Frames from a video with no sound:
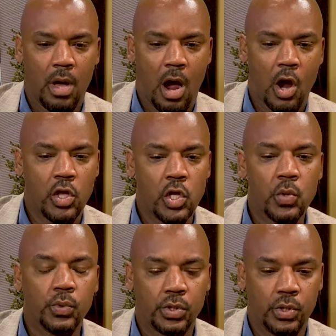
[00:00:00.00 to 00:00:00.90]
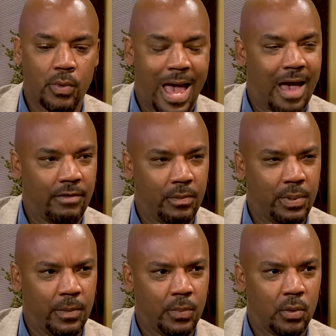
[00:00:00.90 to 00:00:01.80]
are used to having
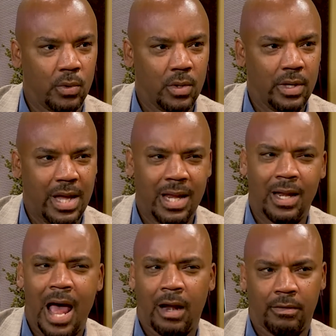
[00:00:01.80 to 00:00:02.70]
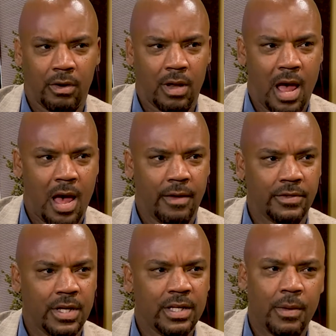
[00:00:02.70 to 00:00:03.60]
people in and out of their lives
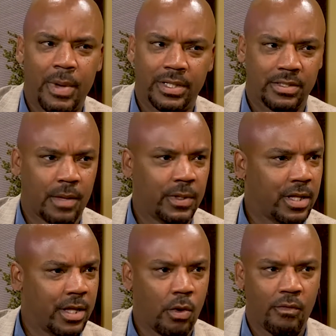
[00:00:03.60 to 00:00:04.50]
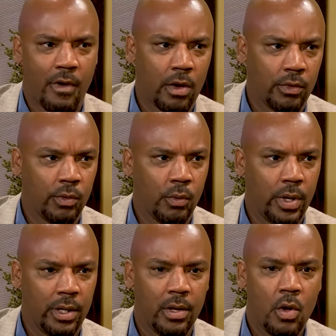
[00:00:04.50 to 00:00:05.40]
commit to something that they don't follow through
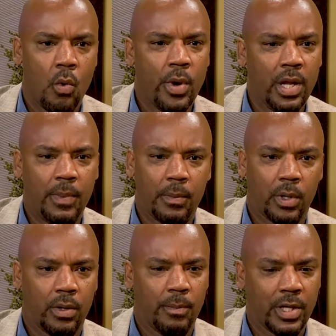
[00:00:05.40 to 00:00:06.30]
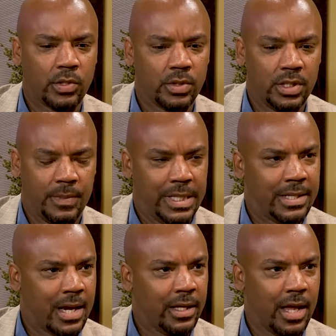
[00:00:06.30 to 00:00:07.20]
in. We need people mentors need to be
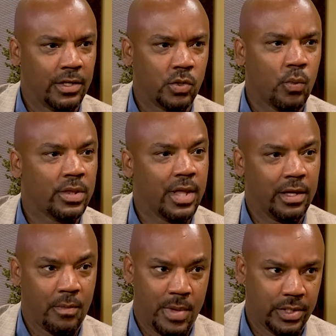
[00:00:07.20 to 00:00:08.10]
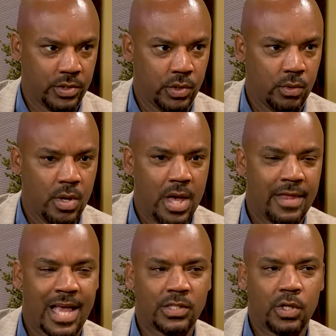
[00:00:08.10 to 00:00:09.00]
dedicated to what they commit to. And
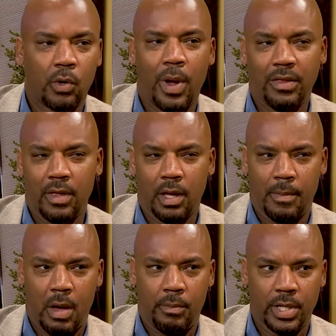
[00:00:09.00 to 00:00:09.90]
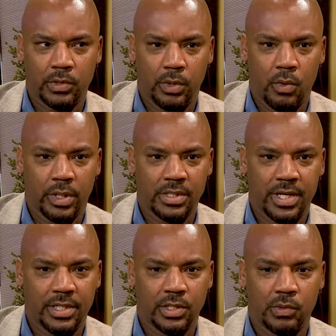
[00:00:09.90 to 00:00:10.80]
that's the great thing about mentoring
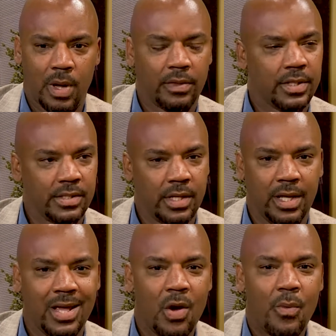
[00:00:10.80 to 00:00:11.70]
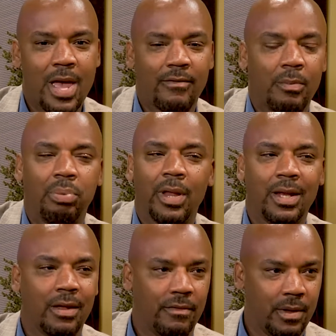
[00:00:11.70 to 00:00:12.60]
organizations throughout this city. We have a blend
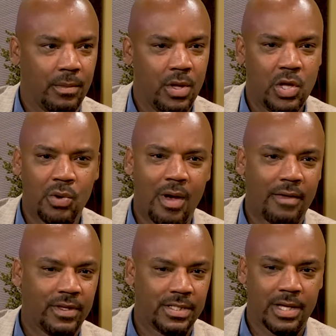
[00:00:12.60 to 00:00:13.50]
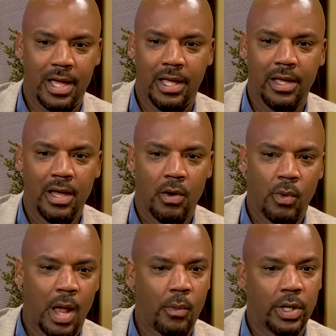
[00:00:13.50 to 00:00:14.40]
of them. You don't have to say, well,
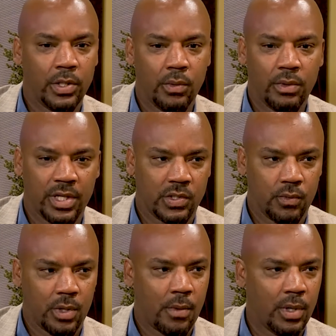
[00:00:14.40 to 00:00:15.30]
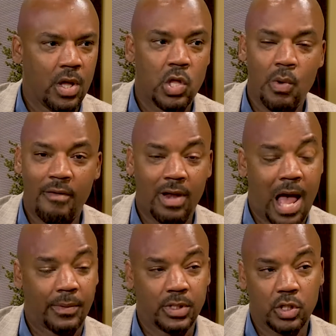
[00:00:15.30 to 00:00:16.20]
I want to do this one. You have an
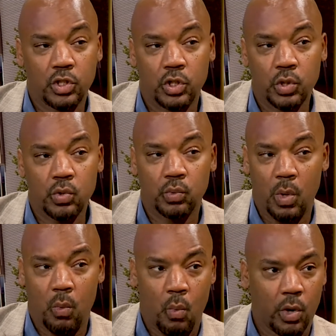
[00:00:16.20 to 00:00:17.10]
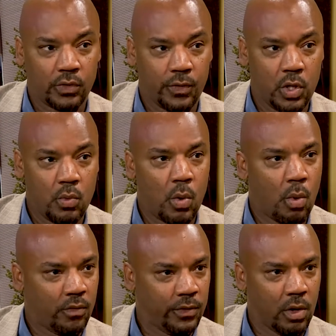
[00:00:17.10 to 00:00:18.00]
option to choose what works for you and
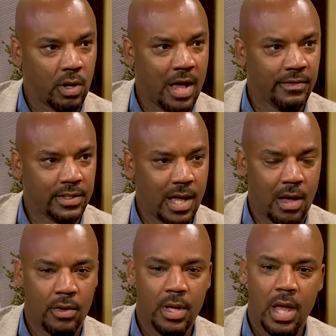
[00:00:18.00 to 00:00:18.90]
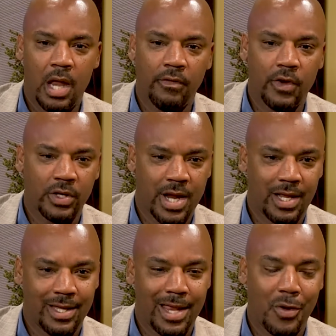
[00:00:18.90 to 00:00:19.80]
works for your lifestyle. And if you're
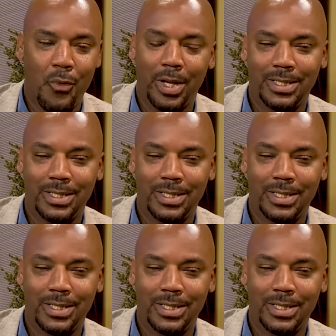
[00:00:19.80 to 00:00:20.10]
dedicated and willing